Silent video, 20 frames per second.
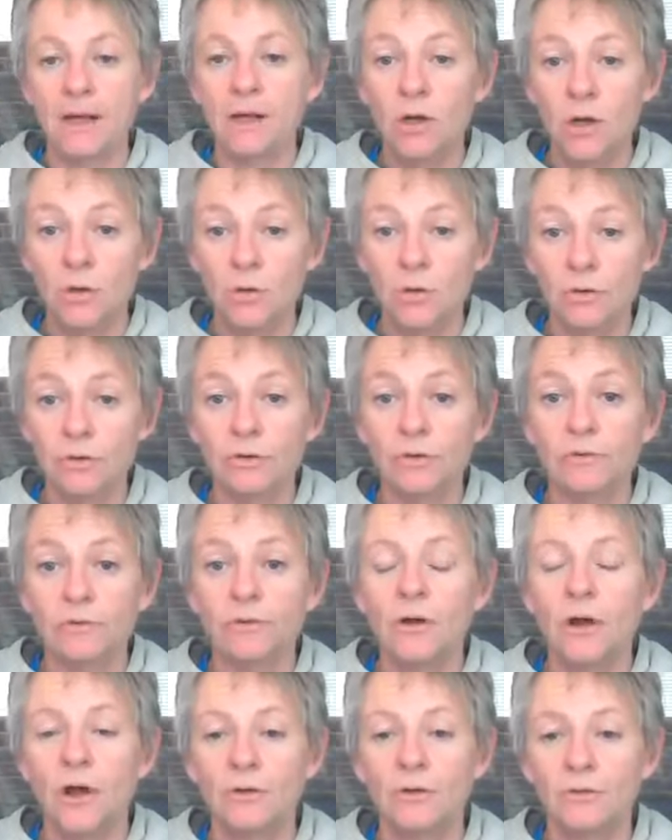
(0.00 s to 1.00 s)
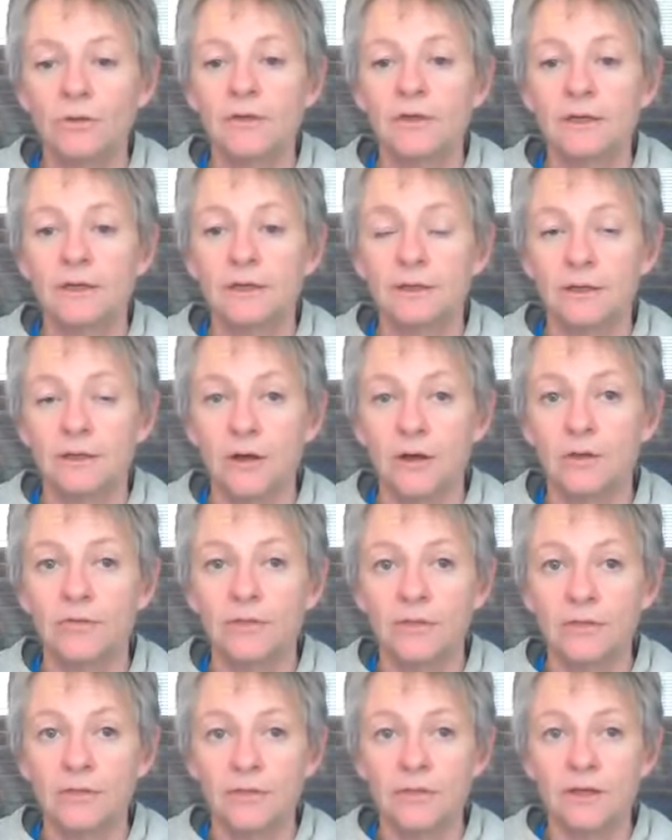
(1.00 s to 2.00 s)
load on
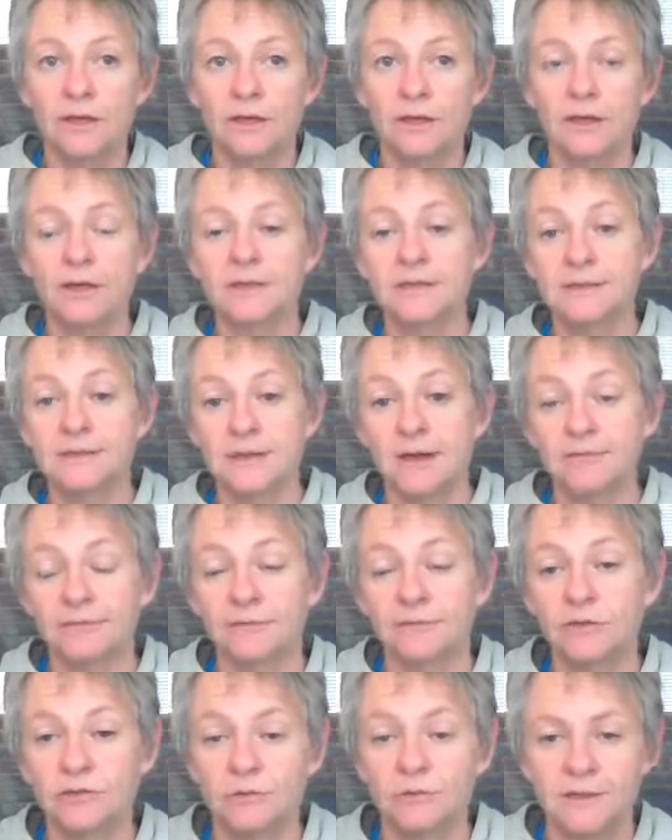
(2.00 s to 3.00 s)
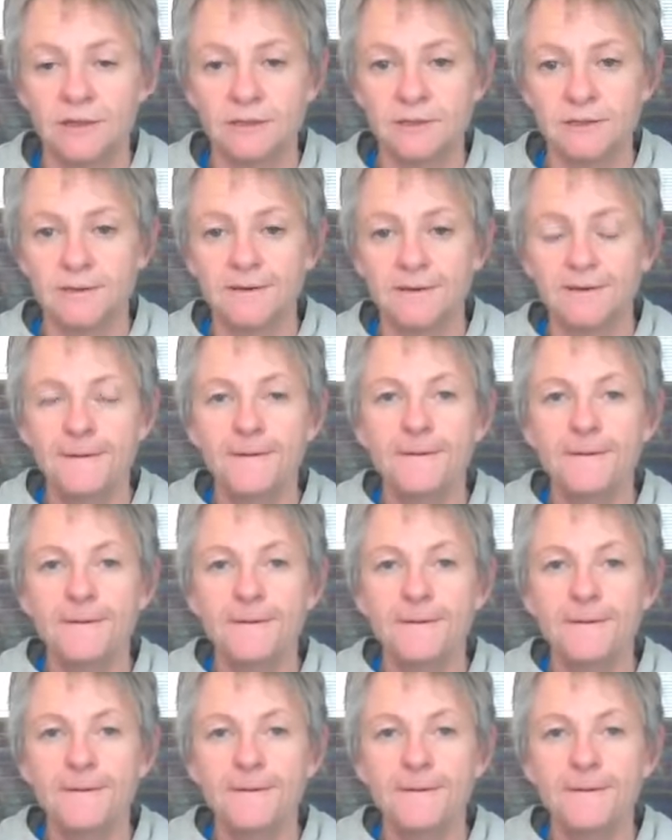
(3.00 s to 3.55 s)
the stifle joint.